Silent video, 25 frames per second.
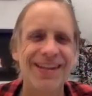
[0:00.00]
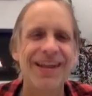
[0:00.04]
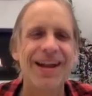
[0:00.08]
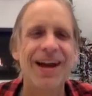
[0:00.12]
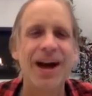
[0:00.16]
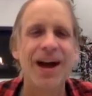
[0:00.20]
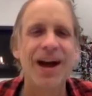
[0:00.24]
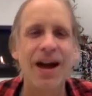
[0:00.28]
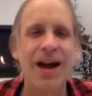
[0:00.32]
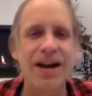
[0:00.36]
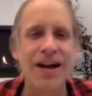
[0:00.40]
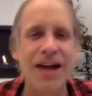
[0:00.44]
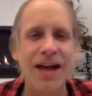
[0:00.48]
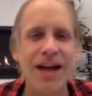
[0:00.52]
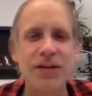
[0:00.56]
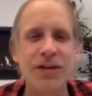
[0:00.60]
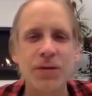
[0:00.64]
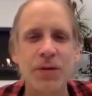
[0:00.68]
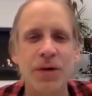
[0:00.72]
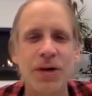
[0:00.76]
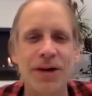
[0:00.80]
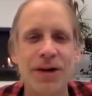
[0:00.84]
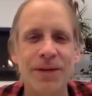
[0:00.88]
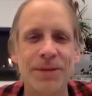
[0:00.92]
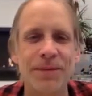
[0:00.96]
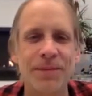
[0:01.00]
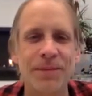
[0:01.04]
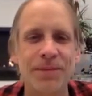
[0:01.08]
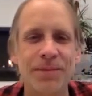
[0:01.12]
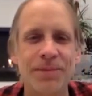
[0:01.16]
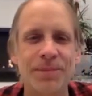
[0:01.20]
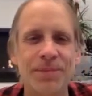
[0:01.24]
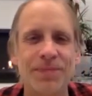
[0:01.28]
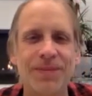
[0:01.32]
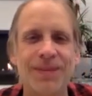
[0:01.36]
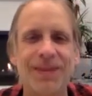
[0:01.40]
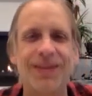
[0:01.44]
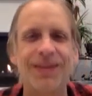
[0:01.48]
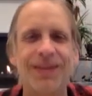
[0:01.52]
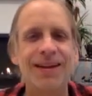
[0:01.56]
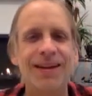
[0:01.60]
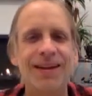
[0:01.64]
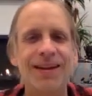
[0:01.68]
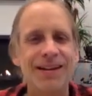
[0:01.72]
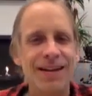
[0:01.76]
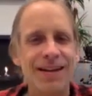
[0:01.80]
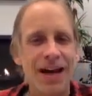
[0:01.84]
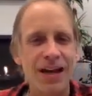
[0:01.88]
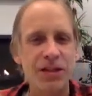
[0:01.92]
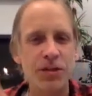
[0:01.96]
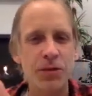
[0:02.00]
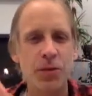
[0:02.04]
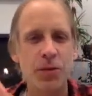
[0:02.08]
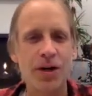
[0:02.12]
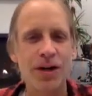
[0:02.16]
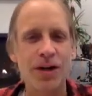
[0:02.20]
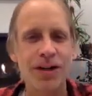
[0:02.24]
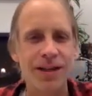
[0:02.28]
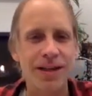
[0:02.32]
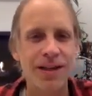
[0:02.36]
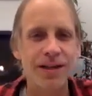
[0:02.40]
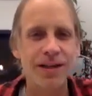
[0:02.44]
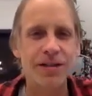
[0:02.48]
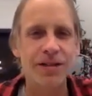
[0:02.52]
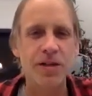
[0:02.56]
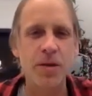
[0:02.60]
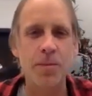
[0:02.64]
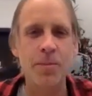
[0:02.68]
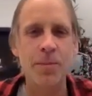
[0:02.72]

All right, next one. Next one is the